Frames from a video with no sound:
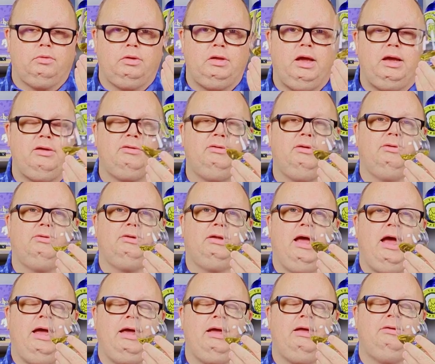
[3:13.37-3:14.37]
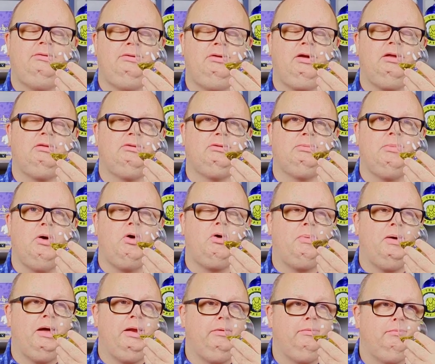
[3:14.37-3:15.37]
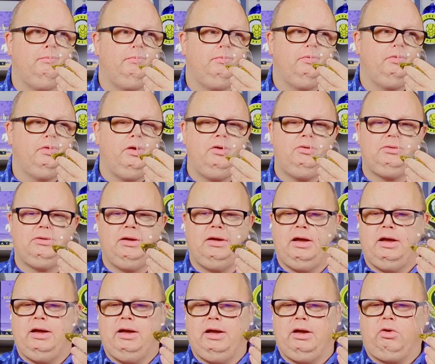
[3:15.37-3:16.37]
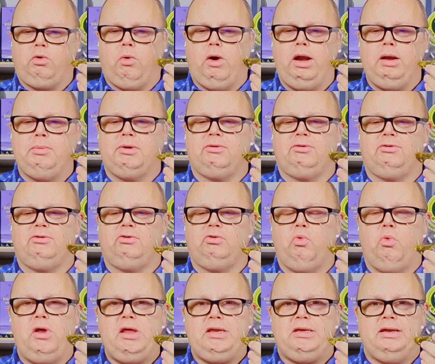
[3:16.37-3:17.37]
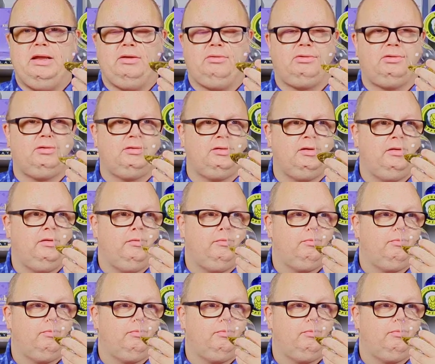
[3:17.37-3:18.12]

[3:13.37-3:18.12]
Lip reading: Yeah, I can still get the smoke, but there's quite a bit of sweetness